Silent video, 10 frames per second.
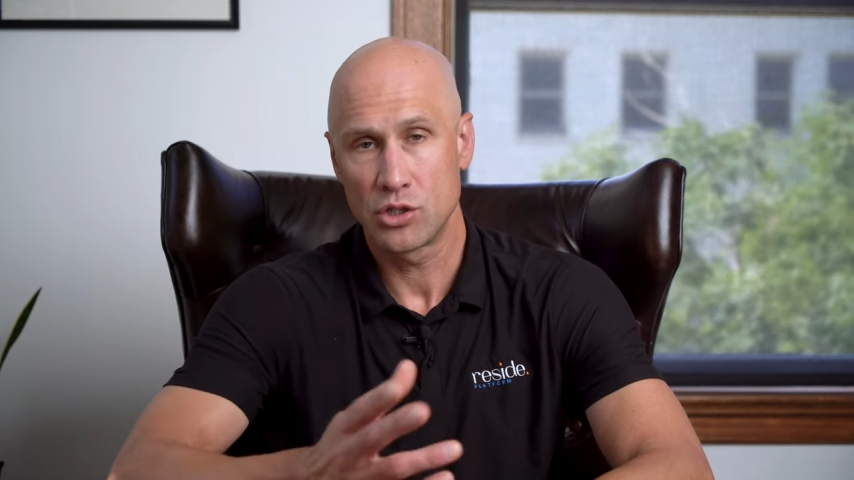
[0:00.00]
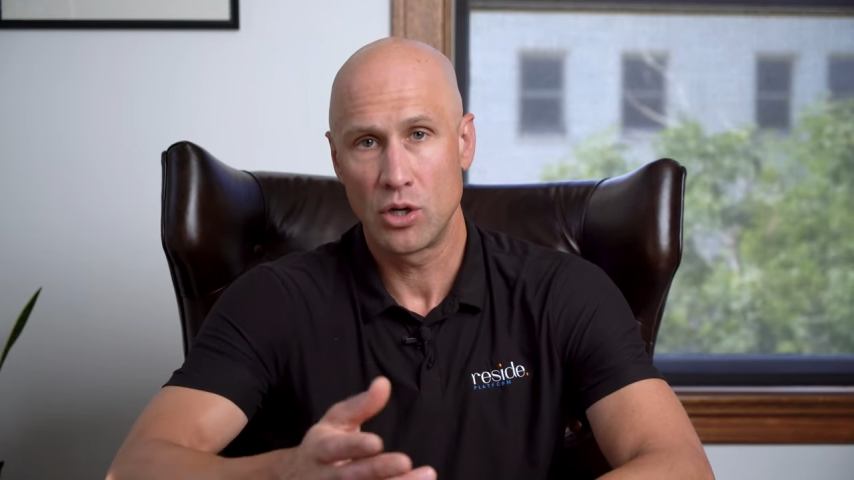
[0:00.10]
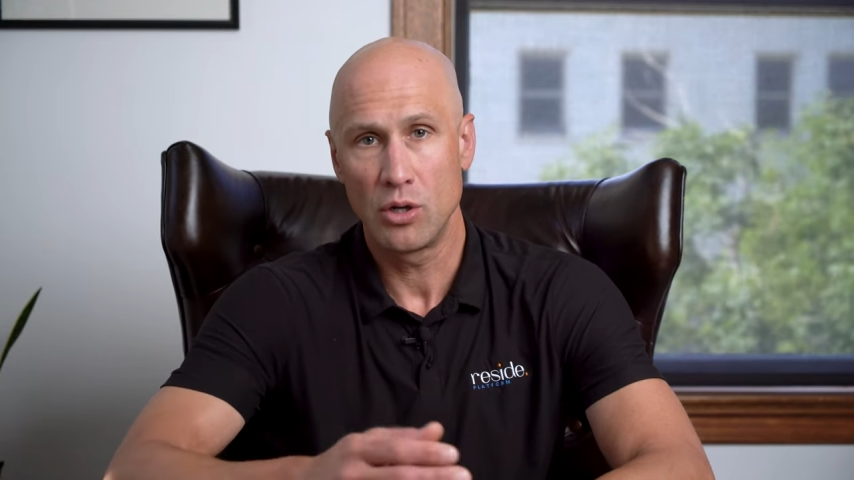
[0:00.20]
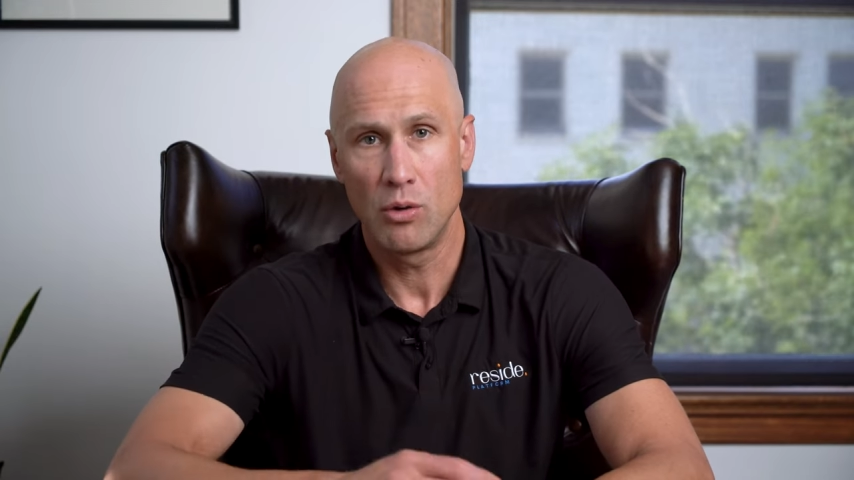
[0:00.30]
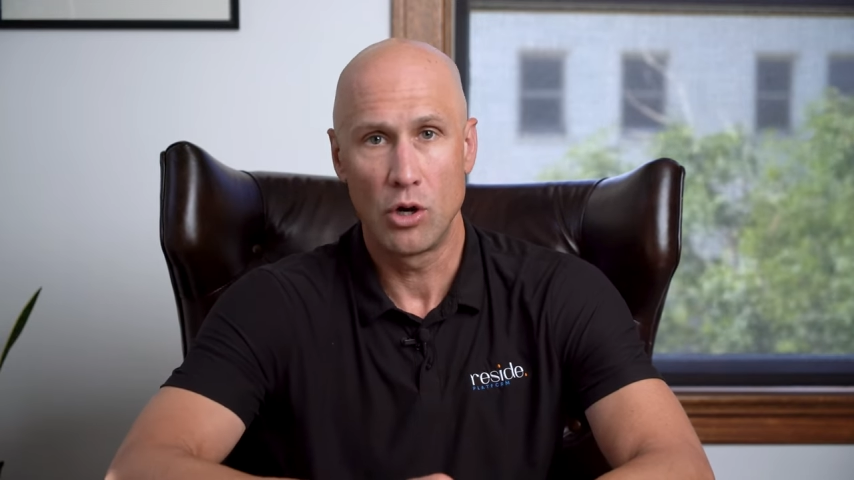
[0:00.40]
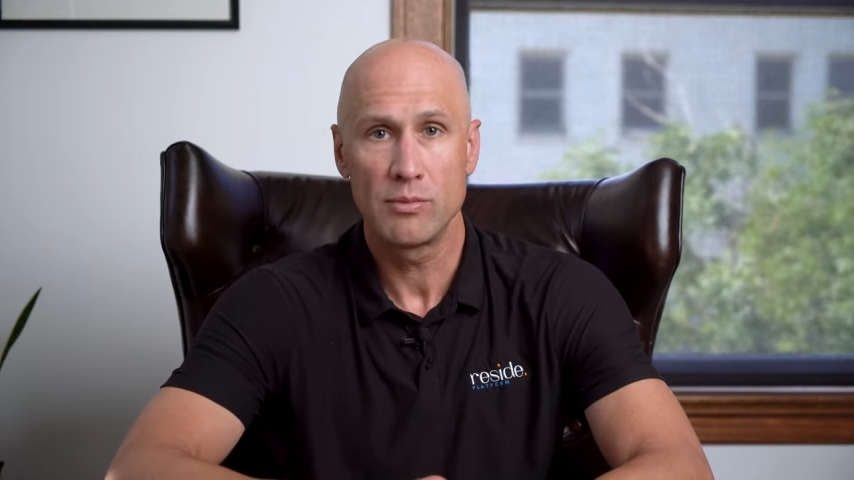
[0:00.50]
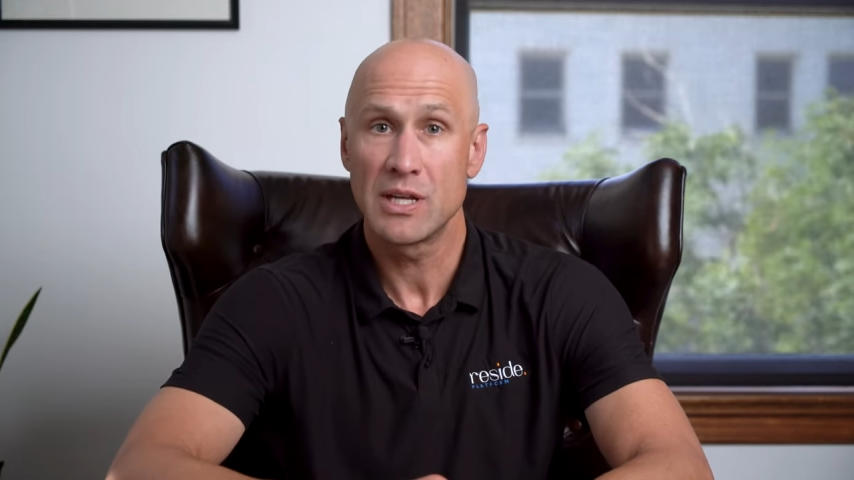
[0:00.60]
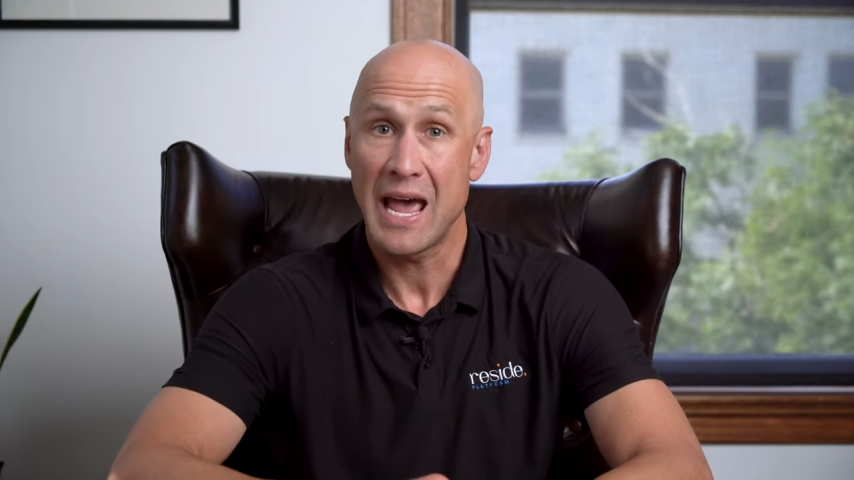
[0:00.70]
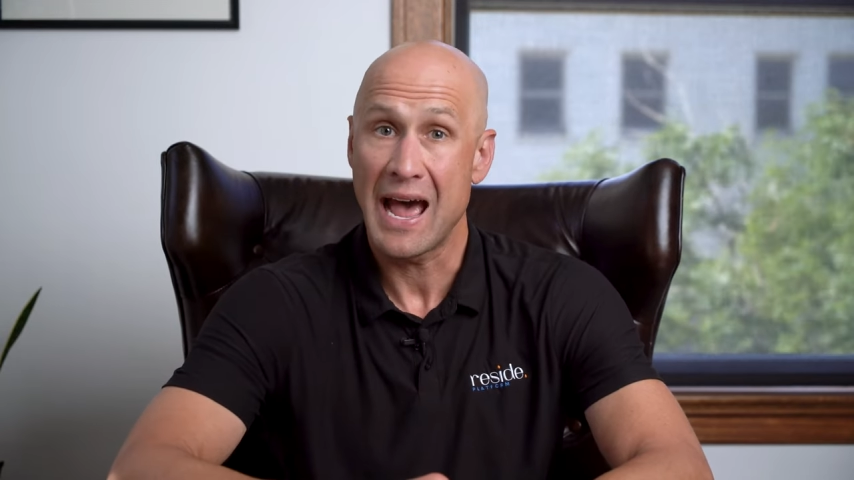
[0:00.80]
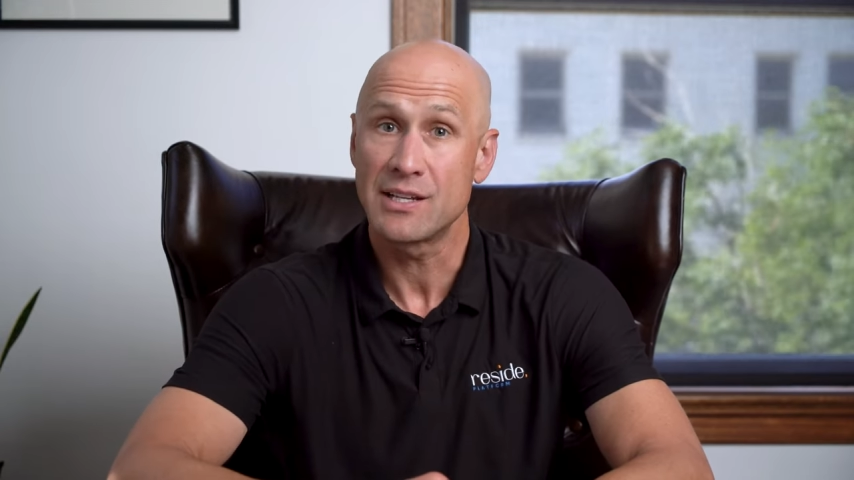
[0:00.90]
show you homes
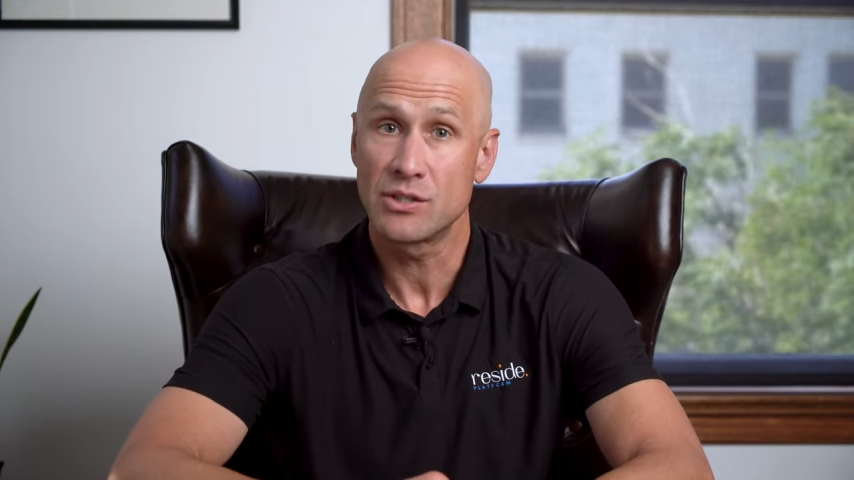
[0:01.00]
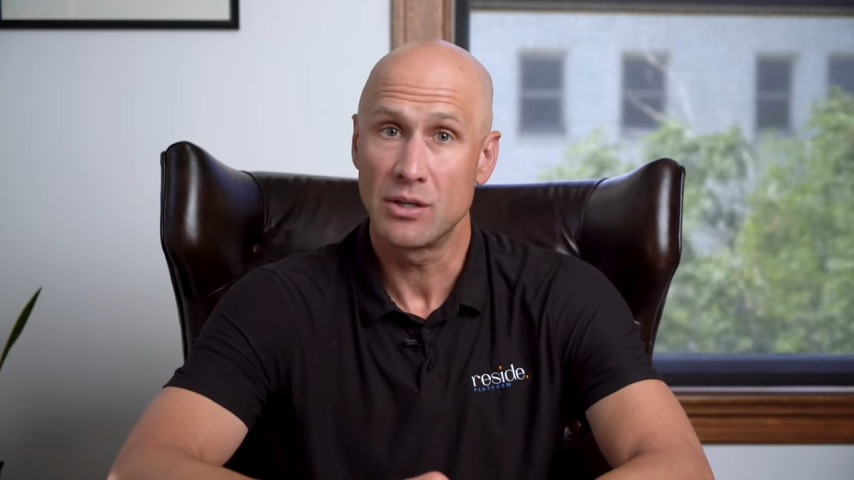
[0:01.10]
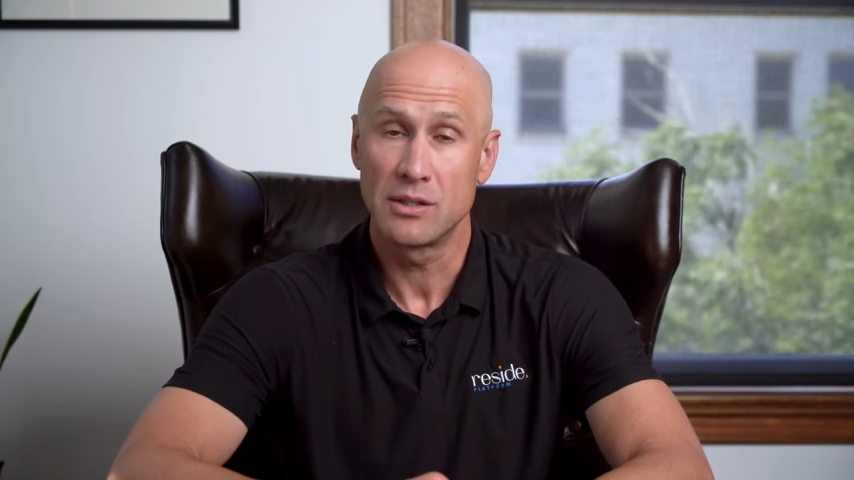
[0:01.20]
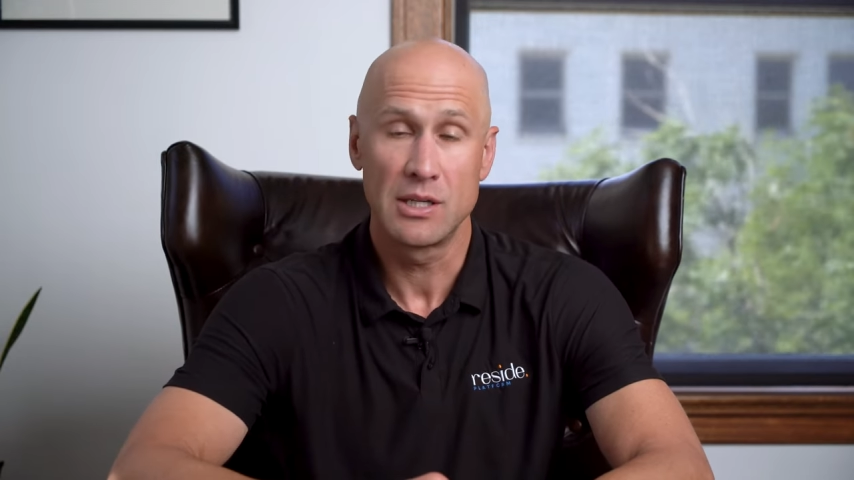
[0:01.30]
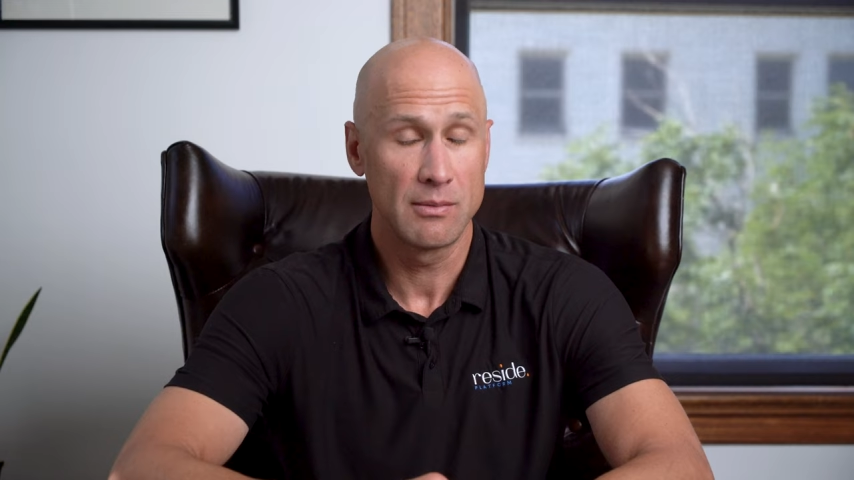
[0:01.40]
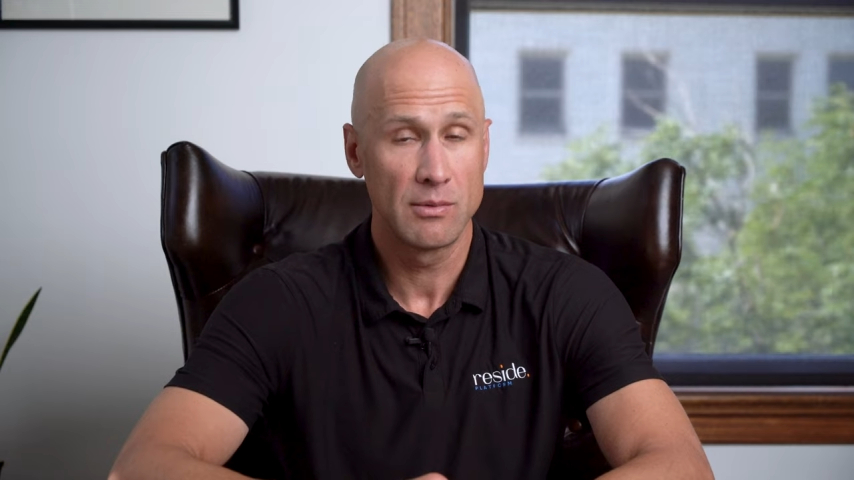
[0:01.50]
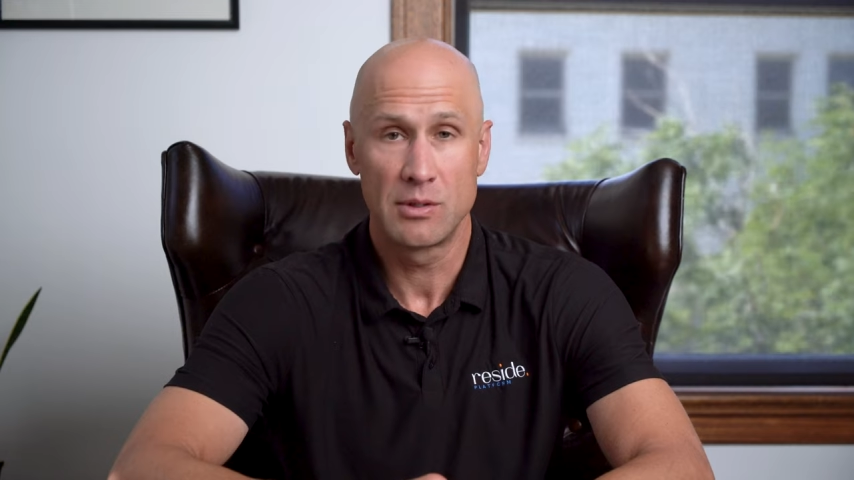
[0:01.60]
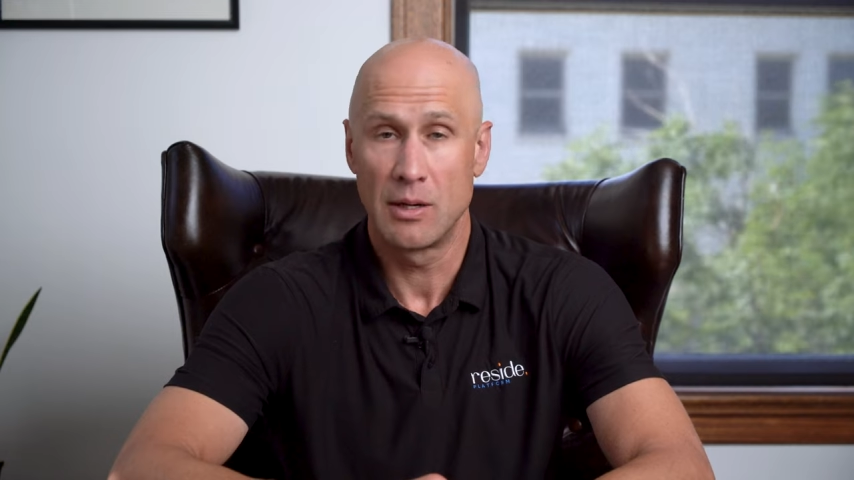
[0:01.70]
to ask you to,